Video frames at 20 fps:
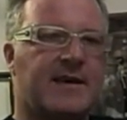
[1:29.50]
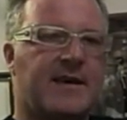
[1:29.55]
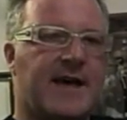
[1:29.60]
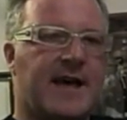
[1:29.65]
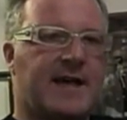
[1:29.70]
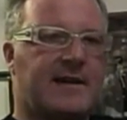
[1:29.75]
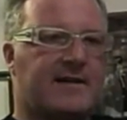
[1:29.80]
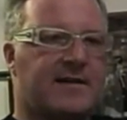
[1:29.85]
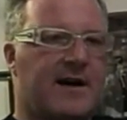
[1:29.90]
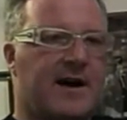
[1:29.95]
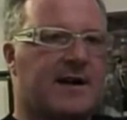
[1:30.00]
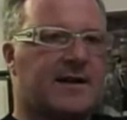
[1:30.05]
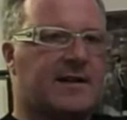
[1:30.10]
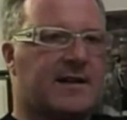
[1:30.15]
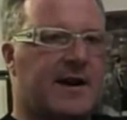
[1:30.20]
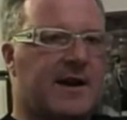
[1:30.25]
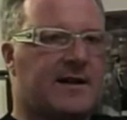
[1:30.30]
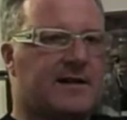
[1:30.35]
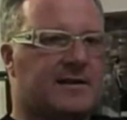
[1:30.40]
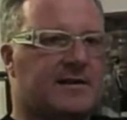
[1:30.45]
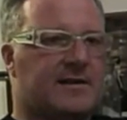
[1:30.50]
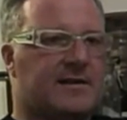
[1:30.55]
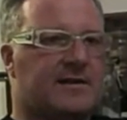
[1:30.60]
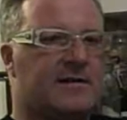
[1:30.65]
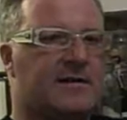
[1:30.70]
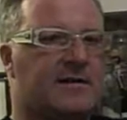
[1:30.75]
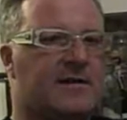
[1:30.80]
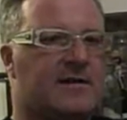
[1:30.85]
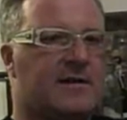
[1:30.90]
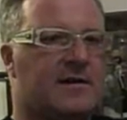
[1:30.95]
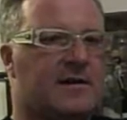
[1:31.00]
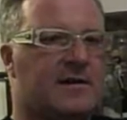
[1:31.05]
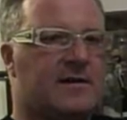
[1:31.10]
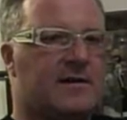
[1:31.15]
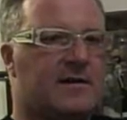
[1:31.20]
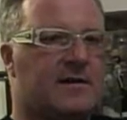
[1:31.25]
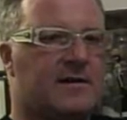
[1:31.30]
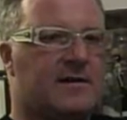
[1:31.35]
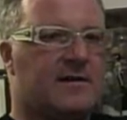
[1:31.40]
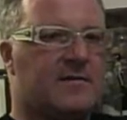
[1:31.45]
had not gotten
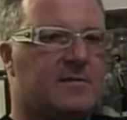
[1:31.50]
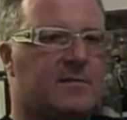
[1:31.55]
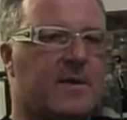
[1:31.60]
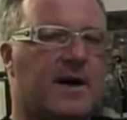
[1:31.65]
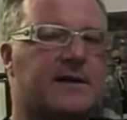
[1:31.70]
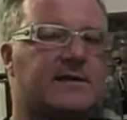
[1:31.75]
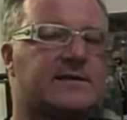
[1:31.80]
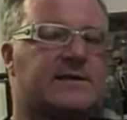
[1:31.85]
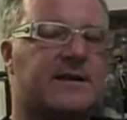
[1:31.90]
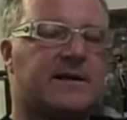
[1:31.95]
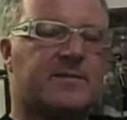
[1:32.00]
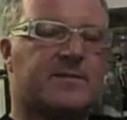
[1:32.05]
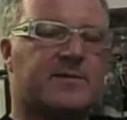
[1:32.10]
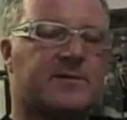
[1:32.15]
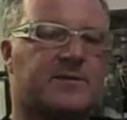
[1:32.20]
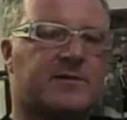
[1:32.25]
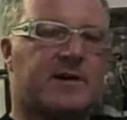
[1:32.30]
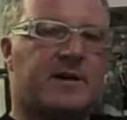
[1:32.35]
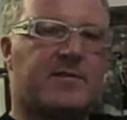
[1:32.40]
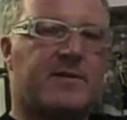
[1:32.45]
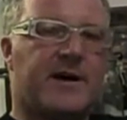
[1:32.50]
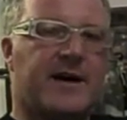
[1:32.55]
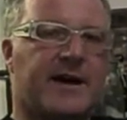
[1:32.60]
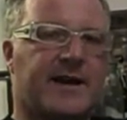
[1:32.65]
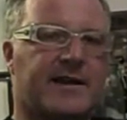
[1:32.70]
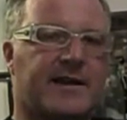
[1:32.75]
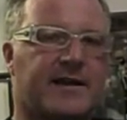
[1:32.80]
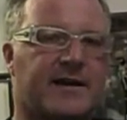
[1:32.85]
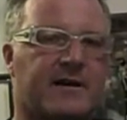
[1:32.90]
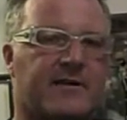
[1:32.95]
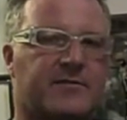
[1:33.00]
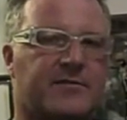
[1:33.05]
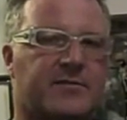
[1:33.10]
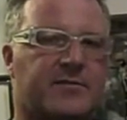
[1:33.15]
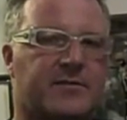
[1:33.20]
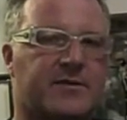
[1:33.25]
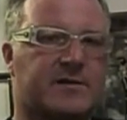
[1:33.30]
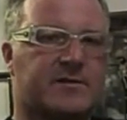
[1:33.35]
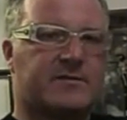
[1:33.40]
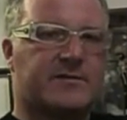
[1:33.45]
the must temperature up high enough
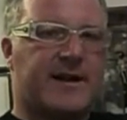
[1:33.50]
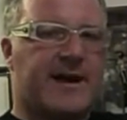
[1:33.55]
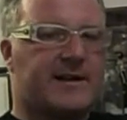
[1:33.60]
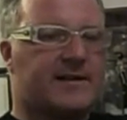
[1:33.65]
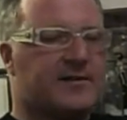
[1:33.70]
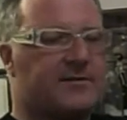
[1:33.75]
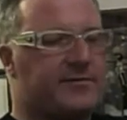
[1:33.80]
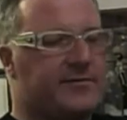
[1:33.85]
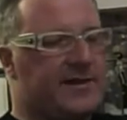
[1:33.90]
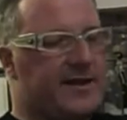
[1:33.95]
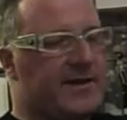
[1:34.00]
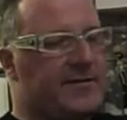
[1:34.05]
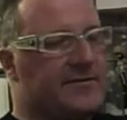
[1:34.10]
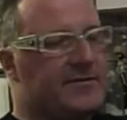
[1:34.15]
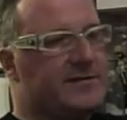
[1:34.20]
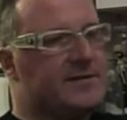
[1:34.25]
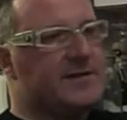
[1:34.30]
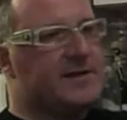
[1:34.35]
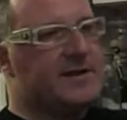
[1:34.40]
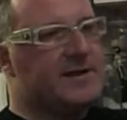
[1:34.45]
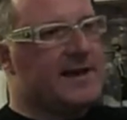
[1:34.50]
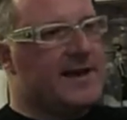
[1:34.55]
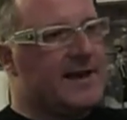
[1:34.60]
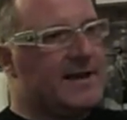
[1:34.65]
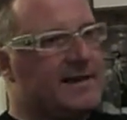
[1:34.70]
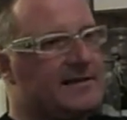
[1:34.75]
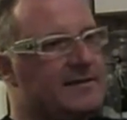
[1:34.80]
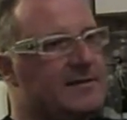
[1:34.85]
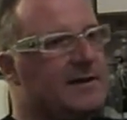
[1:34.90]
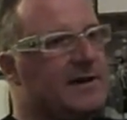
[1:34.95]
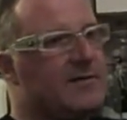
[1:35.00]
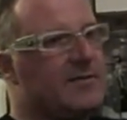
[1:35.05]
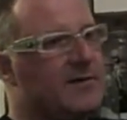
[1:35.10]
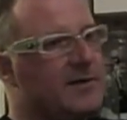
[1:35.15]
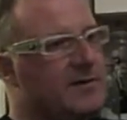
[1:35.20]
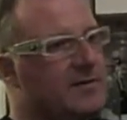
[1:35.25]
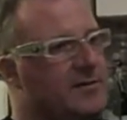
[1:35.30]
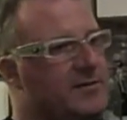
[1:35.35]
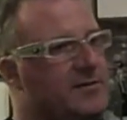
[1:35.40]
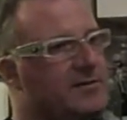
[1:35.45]
to extract the flavors and the tannins that I
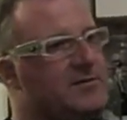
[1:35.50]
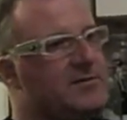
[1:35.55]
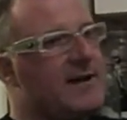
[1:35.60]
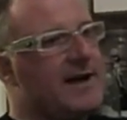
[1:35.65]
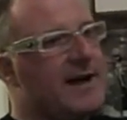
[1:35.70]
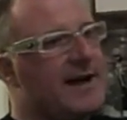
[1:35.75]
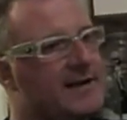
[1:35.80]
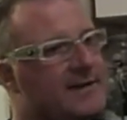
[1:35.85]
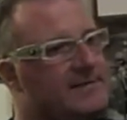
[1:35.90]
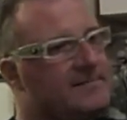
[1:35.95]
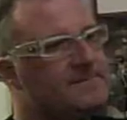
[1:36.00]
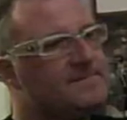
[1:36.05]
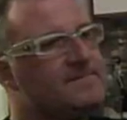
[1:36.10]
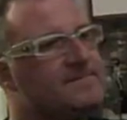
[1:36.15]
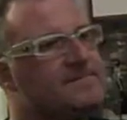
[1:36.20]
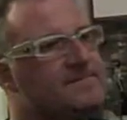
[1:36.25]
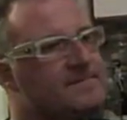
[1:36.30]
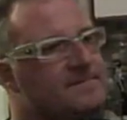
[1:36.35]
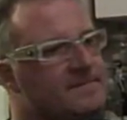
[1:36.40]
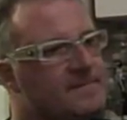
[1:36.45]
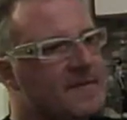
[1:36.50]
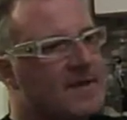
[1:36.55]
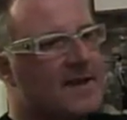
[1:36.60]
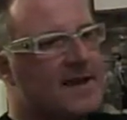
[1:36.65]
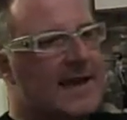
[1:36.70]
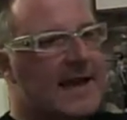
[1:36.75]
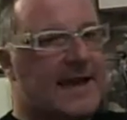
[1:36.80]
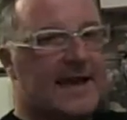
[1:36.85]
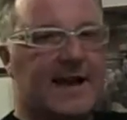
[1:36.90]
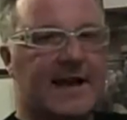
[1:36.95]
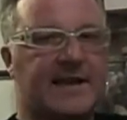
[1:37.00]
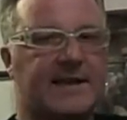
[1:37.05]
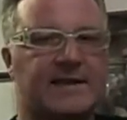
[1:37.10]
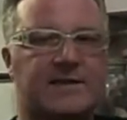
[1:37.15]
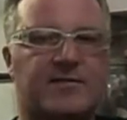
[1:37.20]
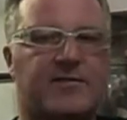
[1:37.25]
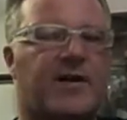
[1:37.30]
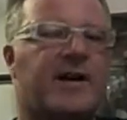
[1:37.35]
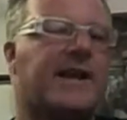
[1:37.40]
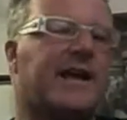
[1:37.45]
wanted to extract. And
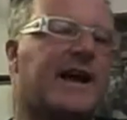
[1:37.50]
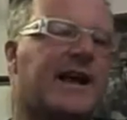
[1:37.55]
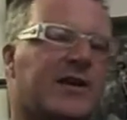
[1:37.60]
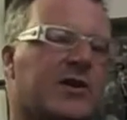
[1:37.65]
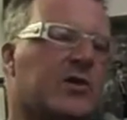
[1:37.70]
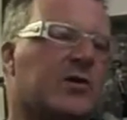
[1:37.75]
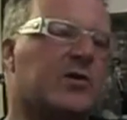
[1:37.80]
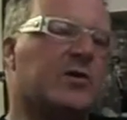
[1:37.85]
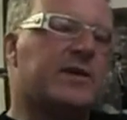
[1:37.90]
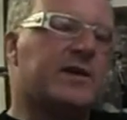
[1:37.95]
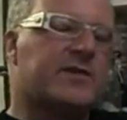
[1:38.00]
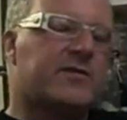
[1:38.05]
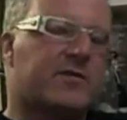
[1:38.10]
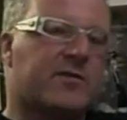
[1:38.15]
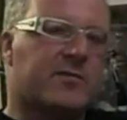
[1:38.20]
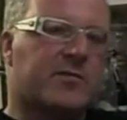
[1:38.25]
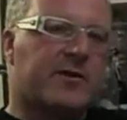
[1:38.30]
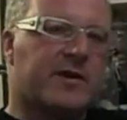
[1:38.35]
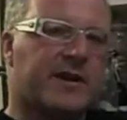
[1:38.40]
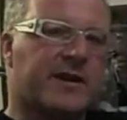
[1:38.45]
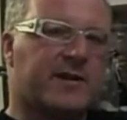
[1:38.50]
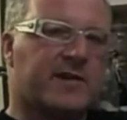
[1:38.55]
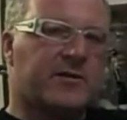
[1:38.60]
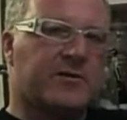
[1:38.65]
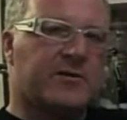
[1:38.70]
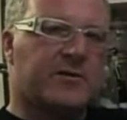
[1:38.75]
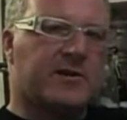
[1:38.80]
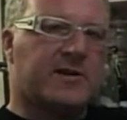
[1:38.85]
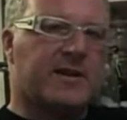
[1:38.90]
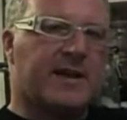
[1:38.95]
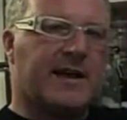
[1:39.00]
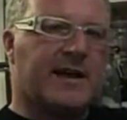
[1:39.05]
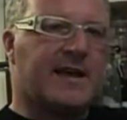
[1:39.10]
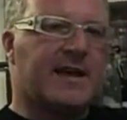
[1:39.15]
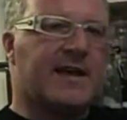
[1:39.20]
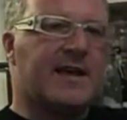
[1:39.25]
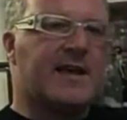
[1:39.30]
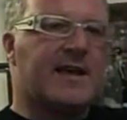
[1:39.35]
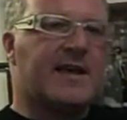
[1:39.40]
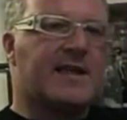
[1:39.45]
it's funny, I knew this from working at Luna. Like,
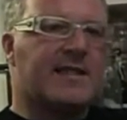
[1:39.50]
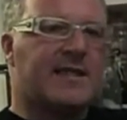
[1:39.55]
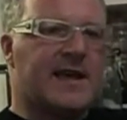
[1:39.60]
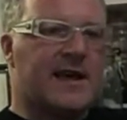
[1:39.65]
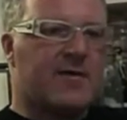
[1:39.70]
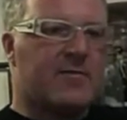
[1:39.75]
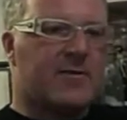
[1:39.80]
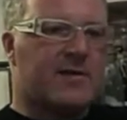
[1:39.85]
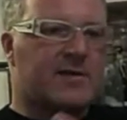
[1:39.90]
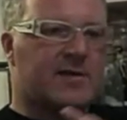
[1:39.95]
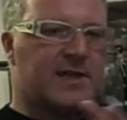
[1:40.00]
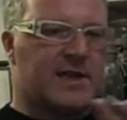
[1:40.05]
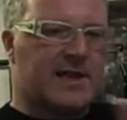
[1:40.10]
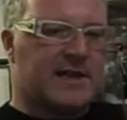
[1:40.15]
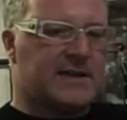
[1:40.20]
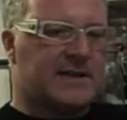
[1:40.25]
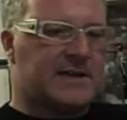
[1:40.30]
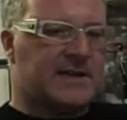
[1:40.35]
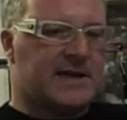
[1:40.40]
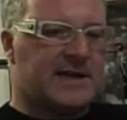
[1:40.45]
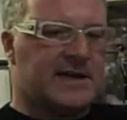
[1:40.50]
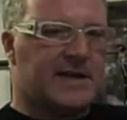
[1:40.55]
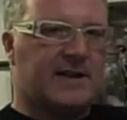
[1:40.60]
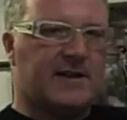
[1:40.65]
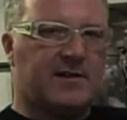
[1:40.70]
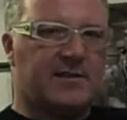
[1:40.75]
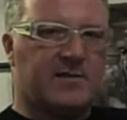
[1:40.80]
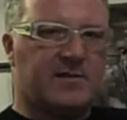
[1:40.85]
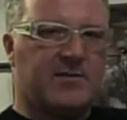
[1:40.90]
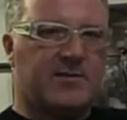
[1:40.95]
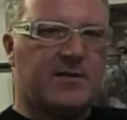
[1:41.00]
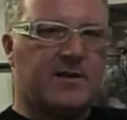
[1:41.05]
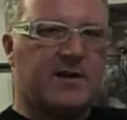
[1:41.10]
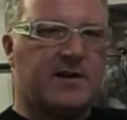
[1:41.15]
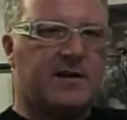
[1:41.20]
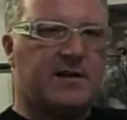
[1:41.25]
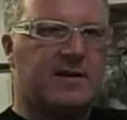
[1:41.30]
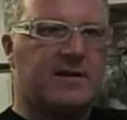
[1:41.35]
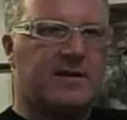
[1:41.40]
there were things that I did at Luna